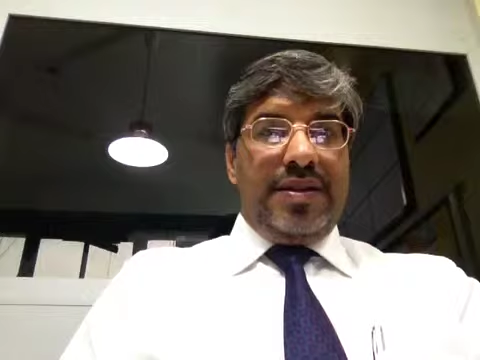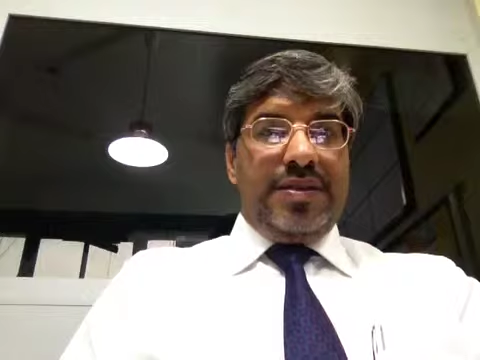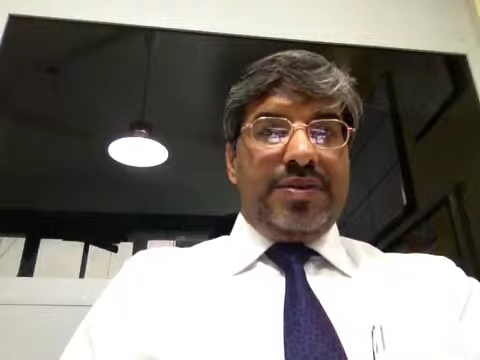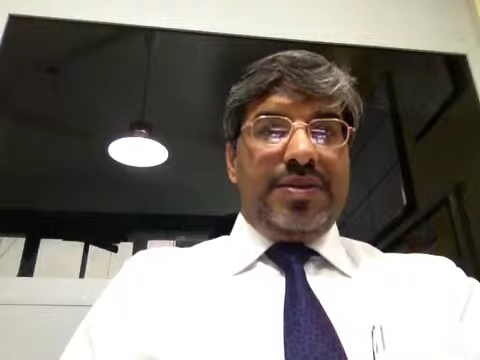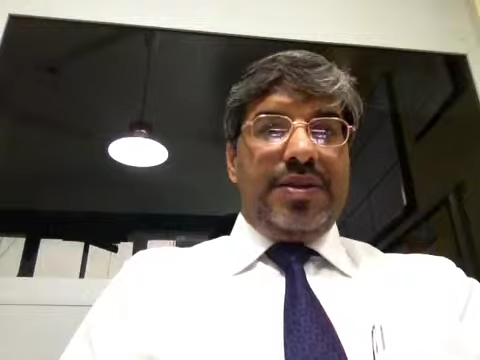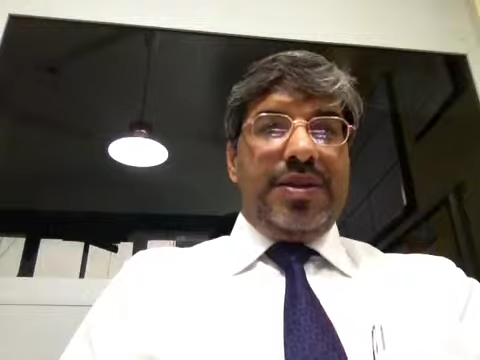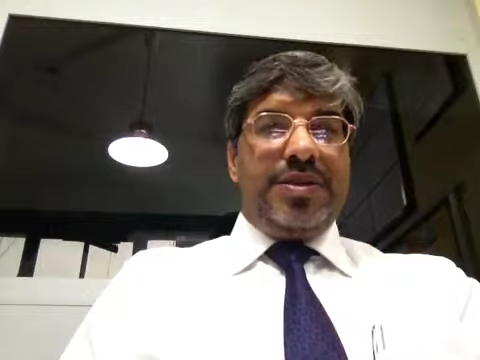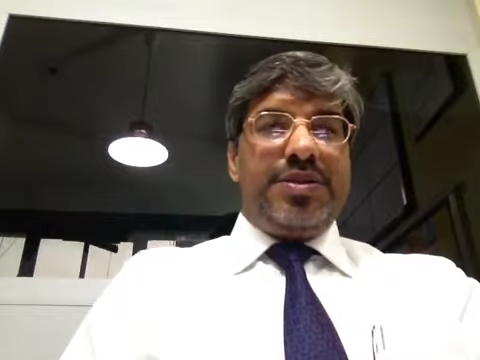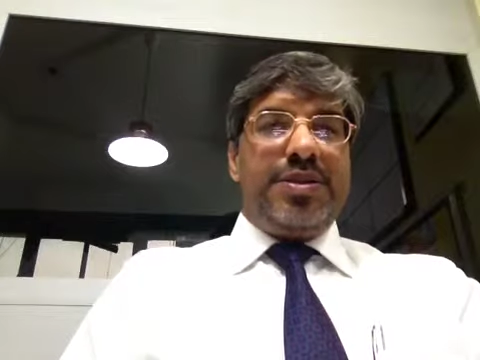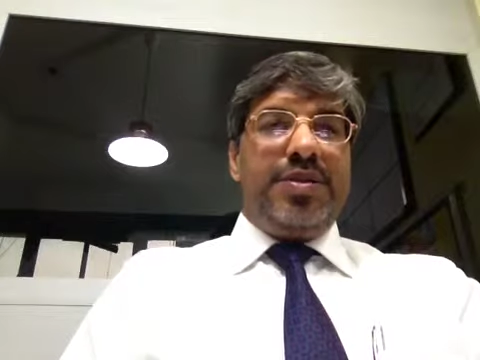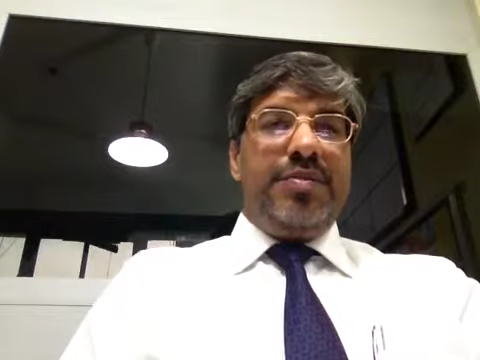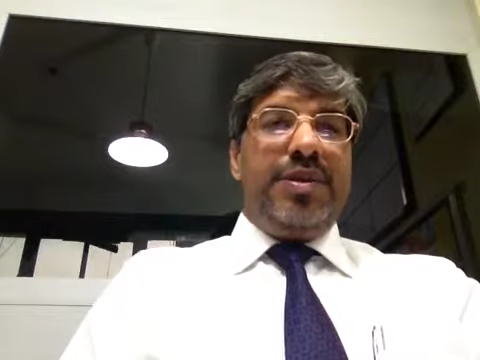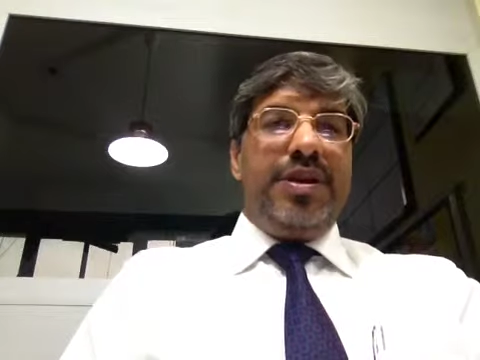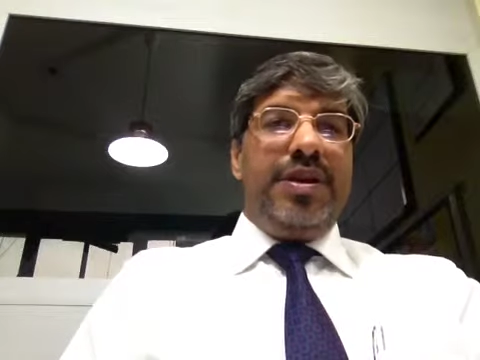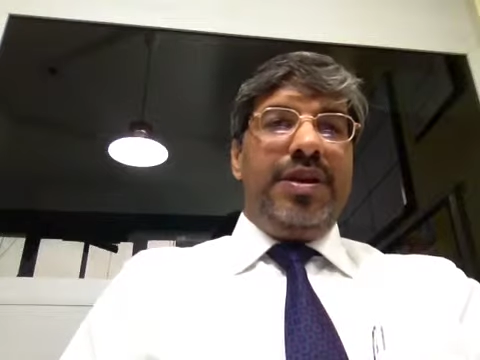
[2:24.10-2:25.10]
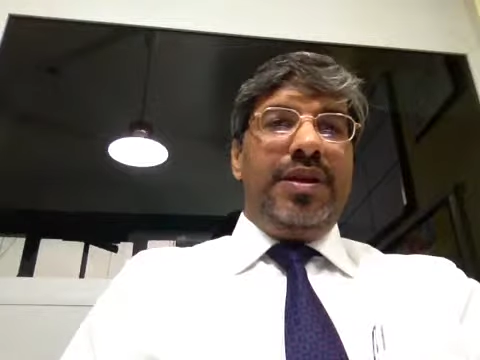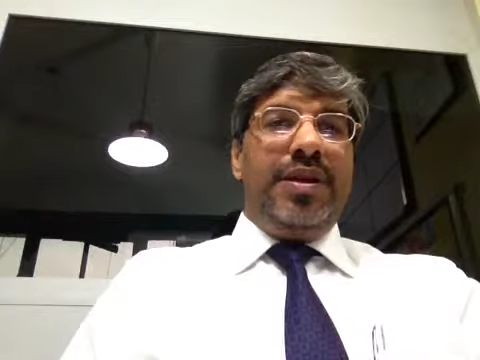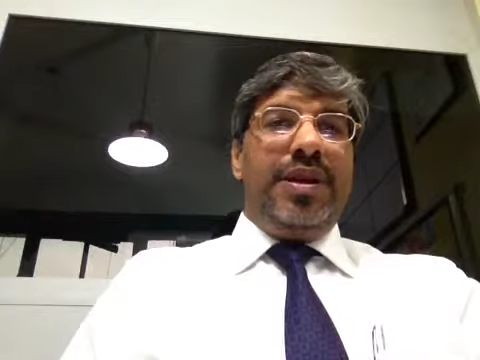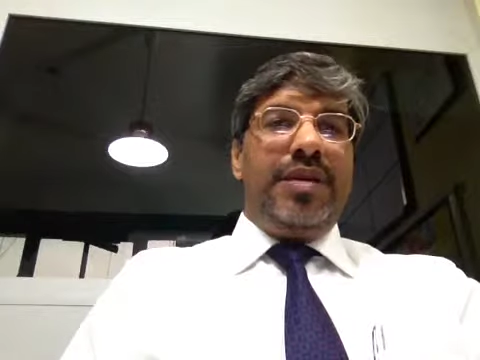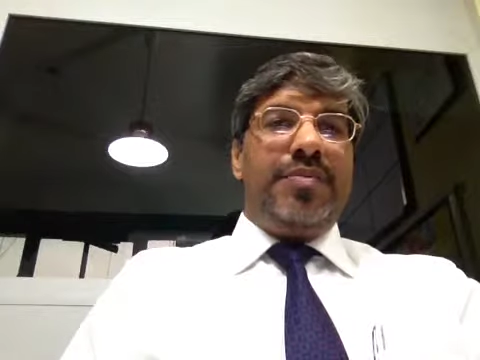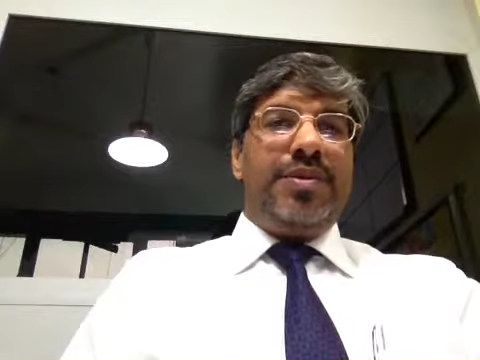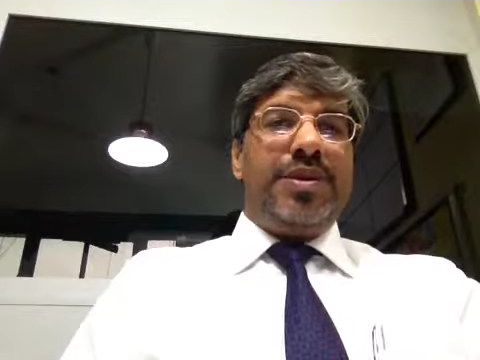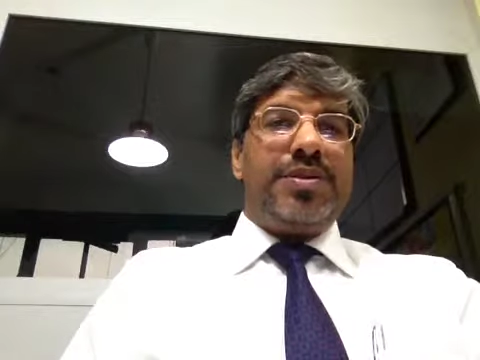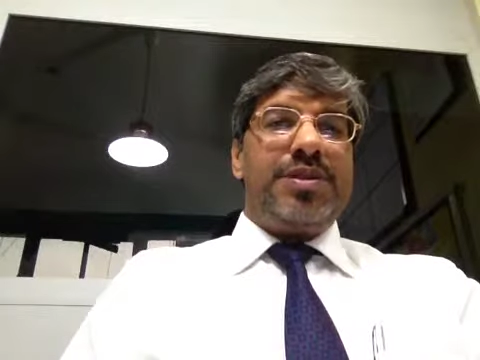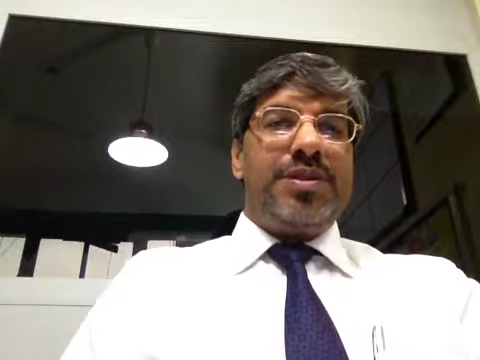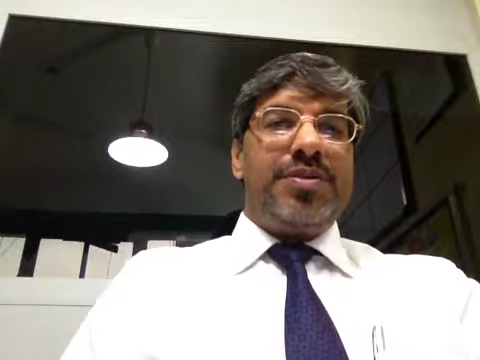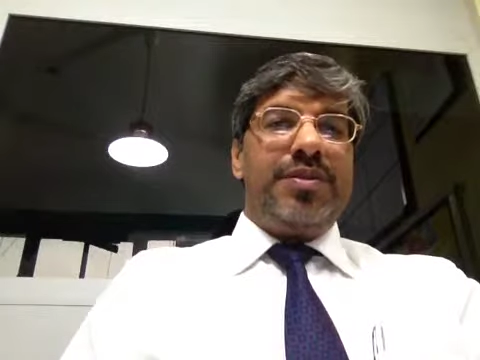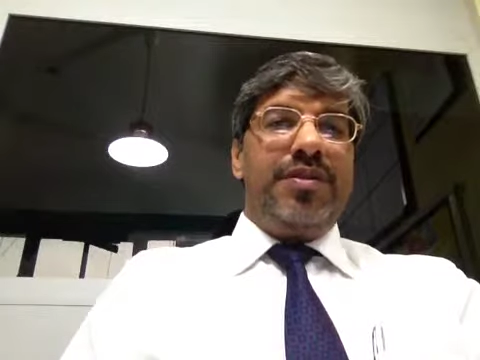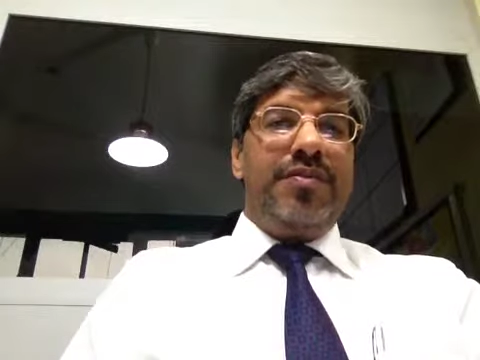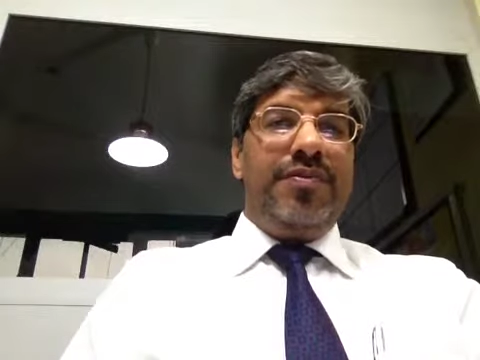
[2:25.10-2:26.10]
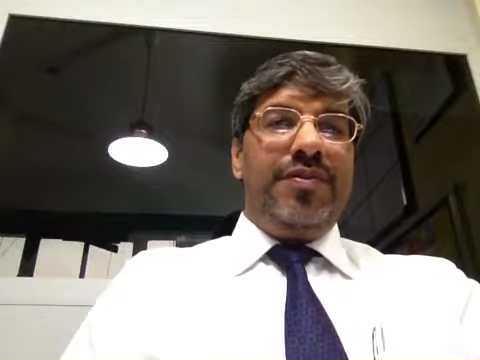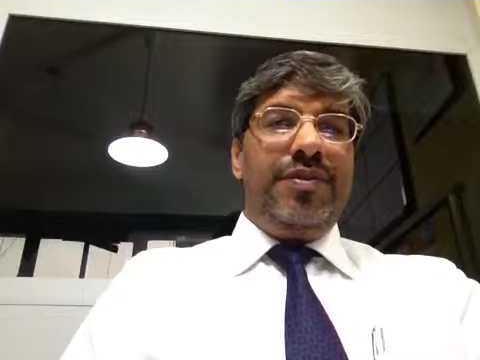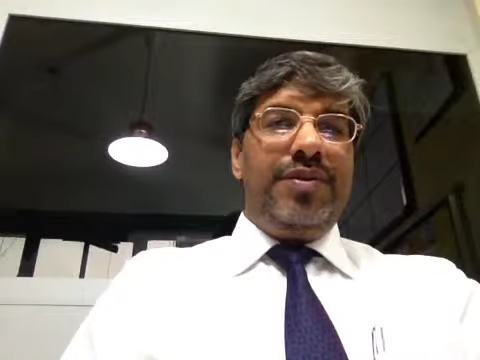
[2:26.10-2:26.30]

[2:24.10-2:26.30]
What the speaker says: So there should be a process of